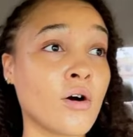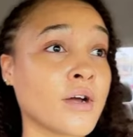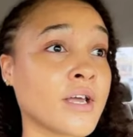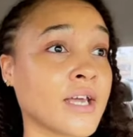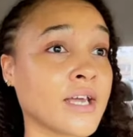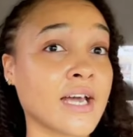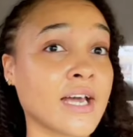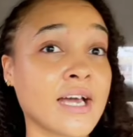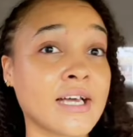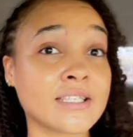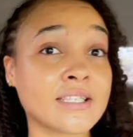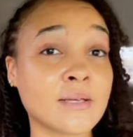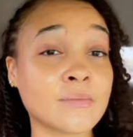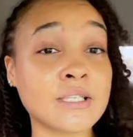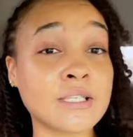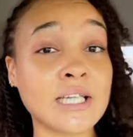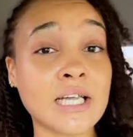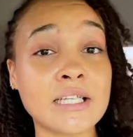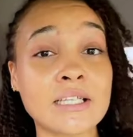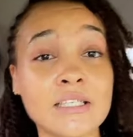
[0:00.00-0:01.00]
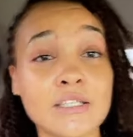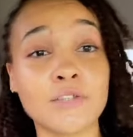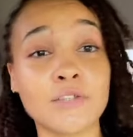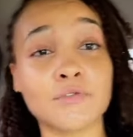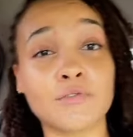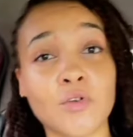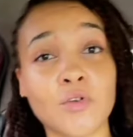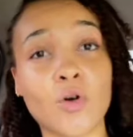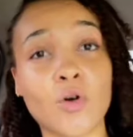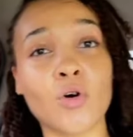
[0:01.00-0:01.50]
Okay, guys, I'm starting the
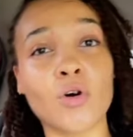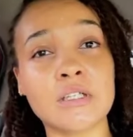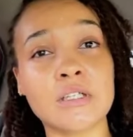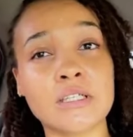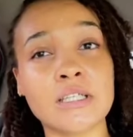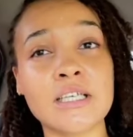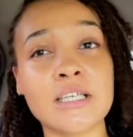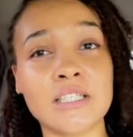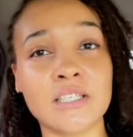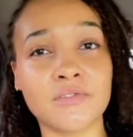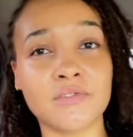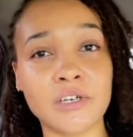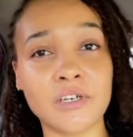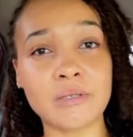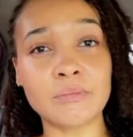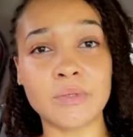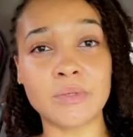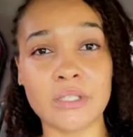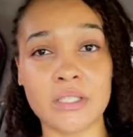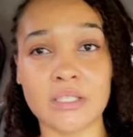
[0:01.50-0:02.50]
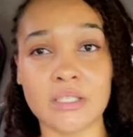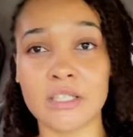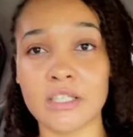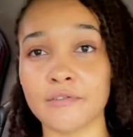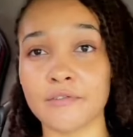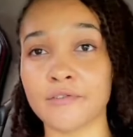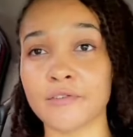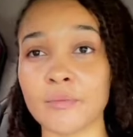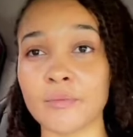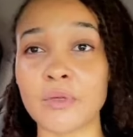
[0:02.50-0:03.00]
vlog. Today is a very busy
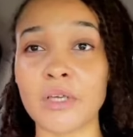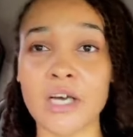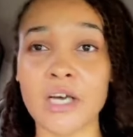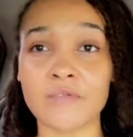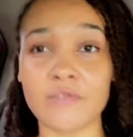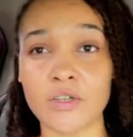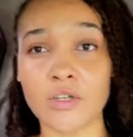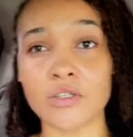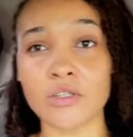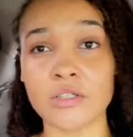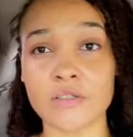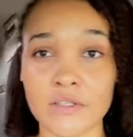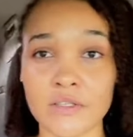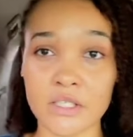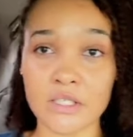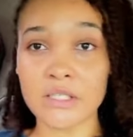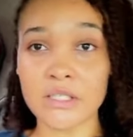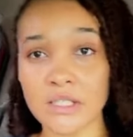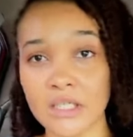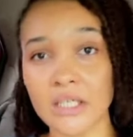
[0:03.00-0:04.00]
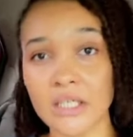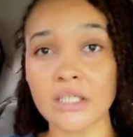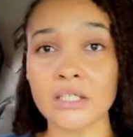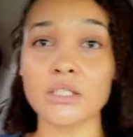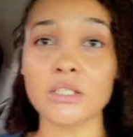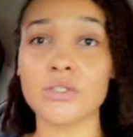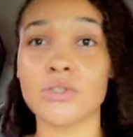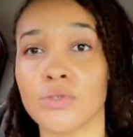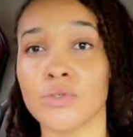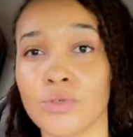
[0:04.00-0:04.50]
day for me. I have a lot of things that I
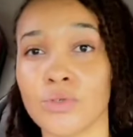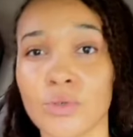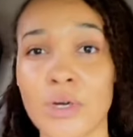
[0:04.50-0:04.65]
need to